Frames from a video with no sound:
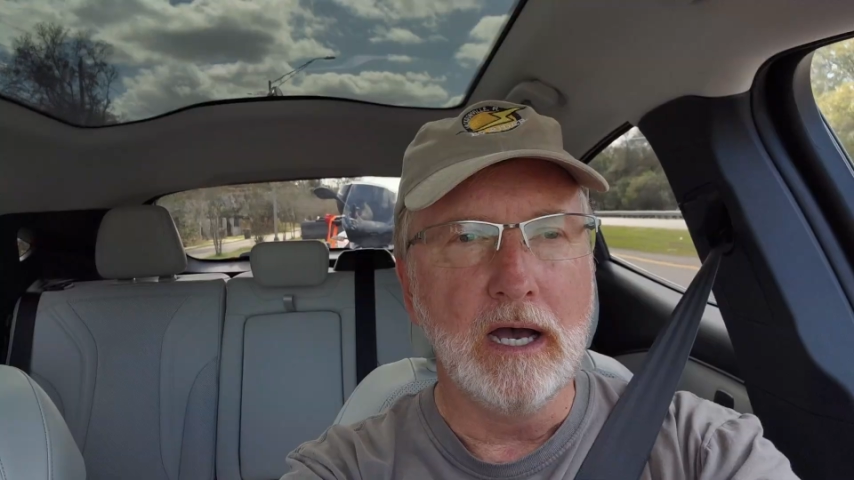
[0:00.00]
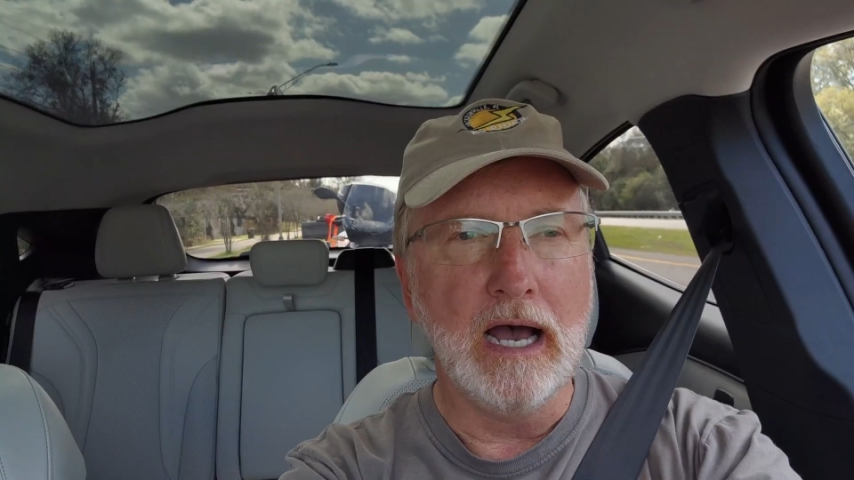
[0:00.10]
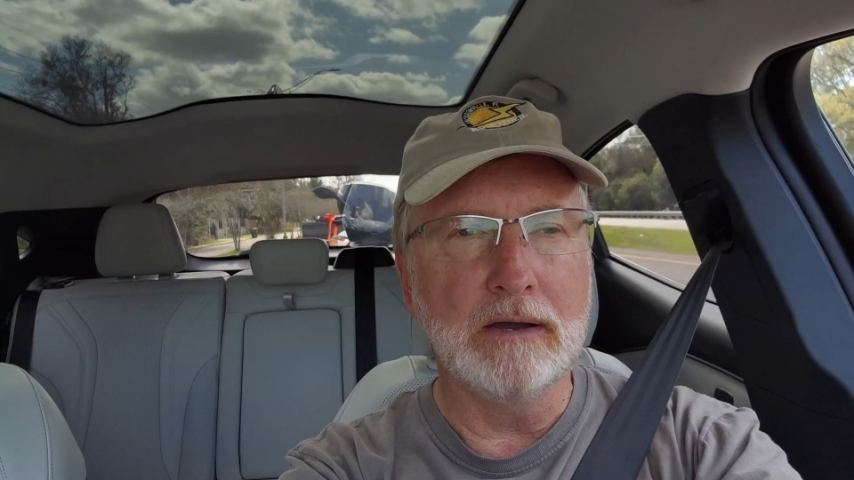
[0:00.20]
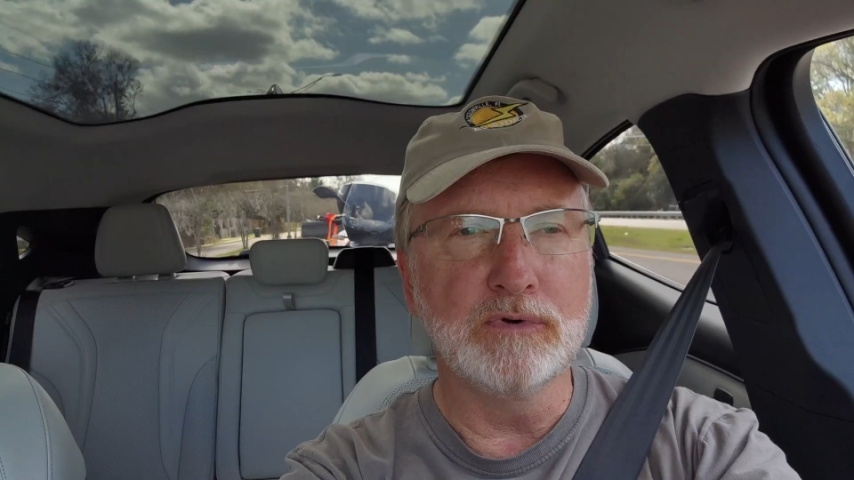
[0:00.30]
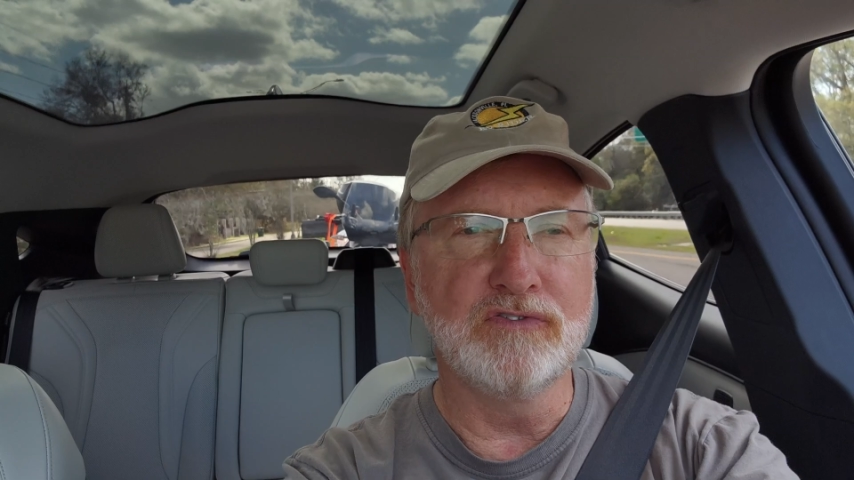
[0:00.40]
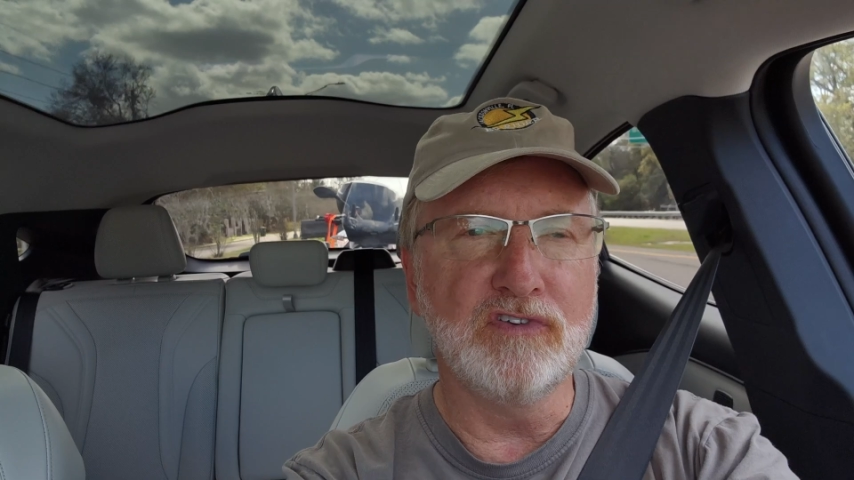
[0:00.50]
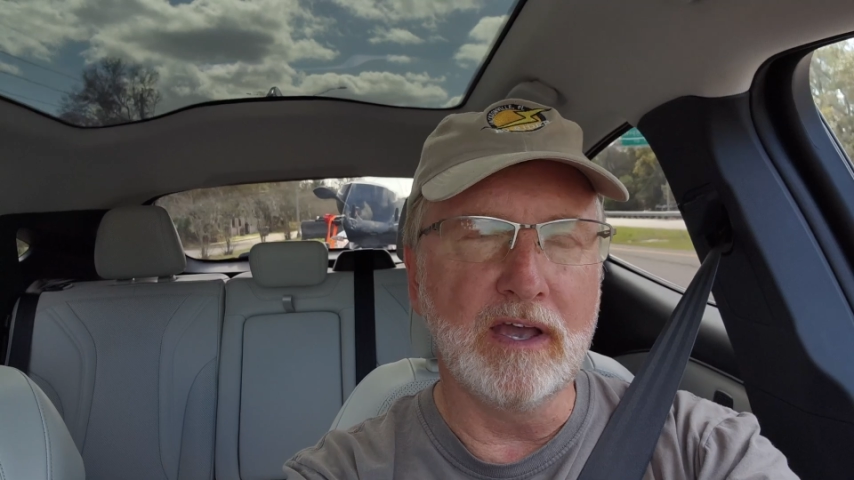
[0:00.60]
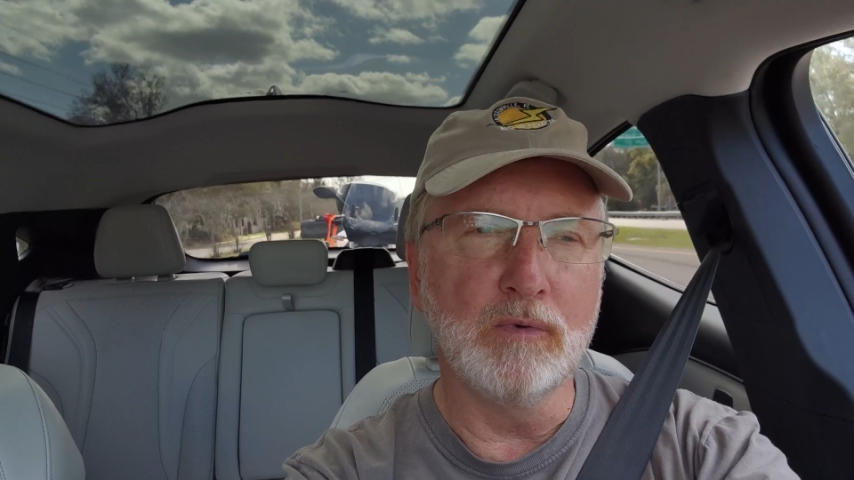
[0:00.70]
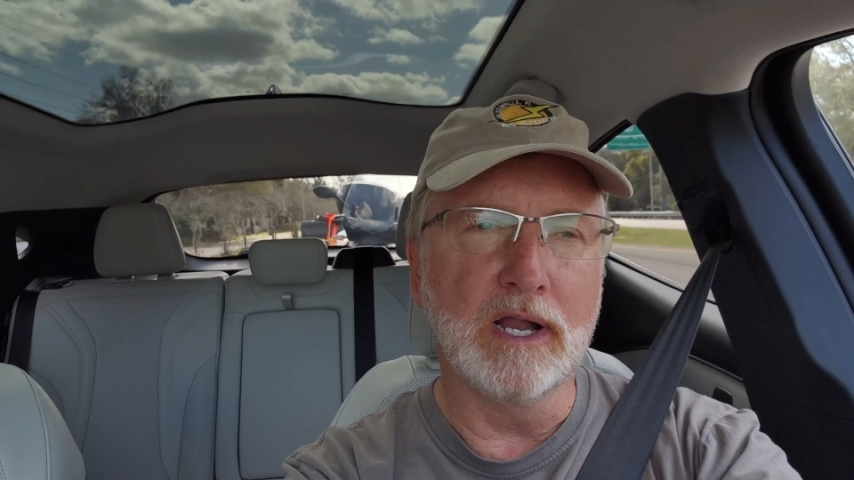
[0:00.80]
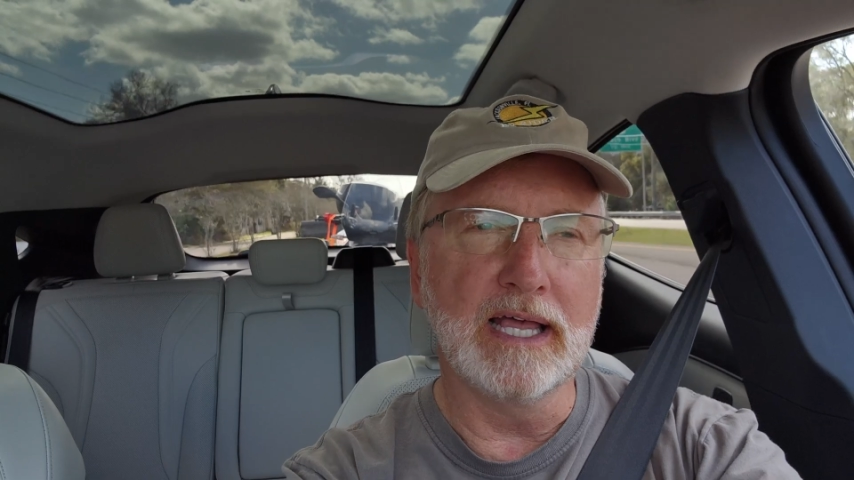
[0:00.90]
I would say
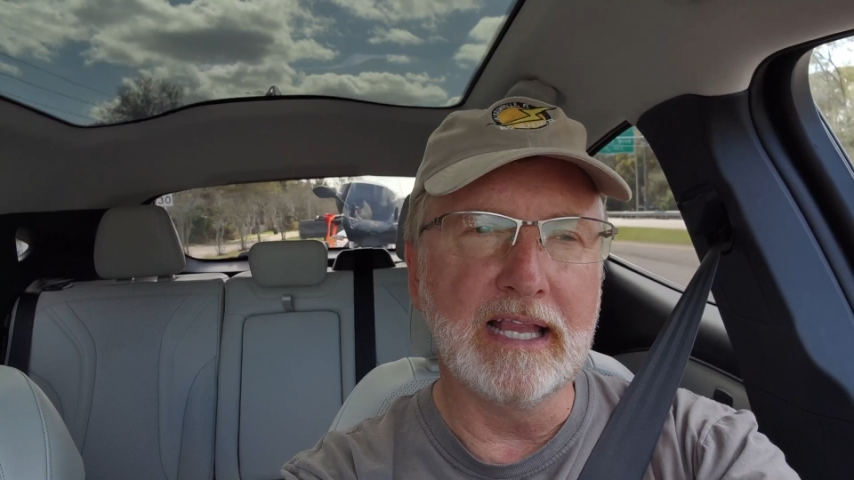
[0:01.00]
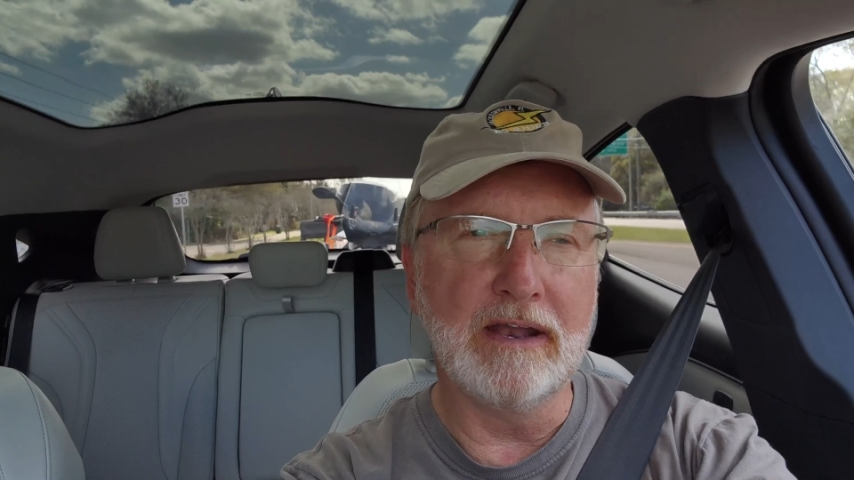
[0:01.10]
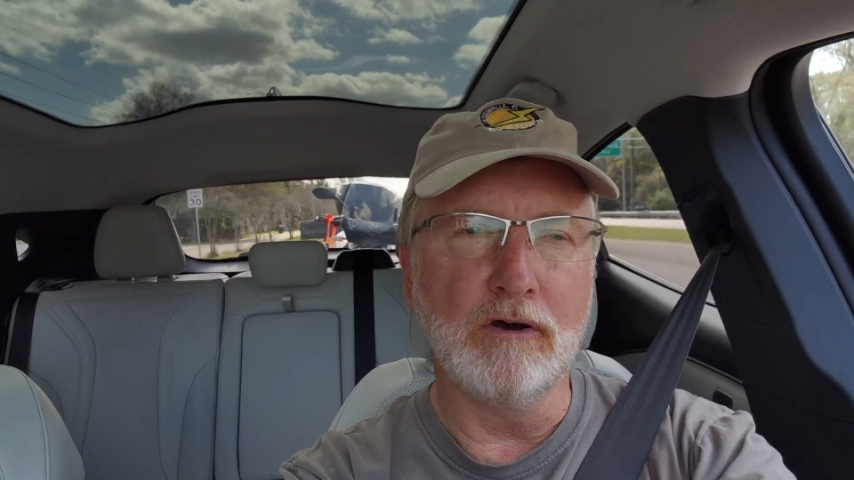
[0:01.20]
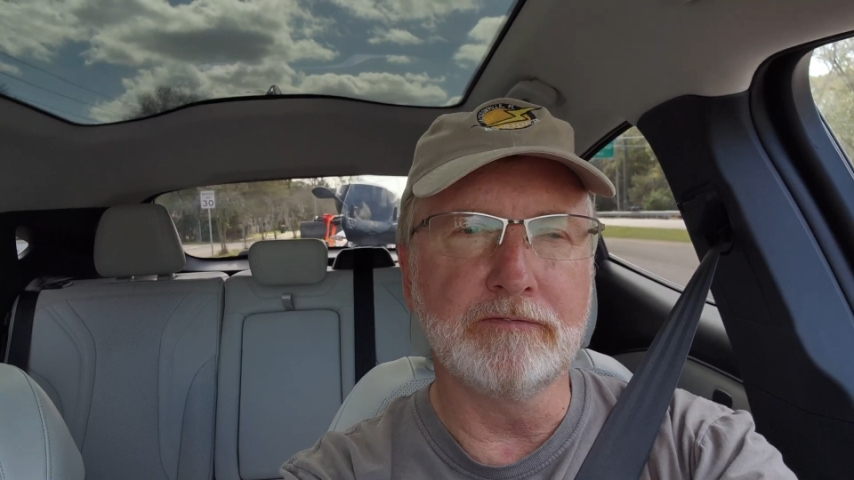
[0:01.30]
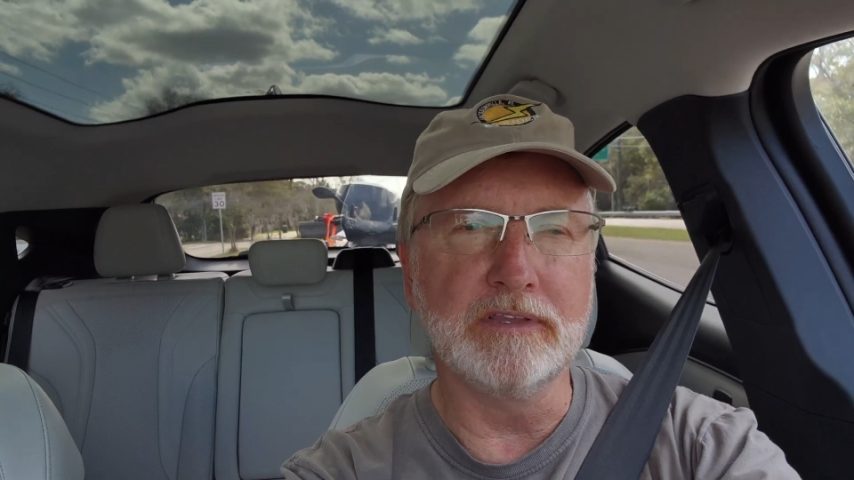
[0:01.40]
when I let off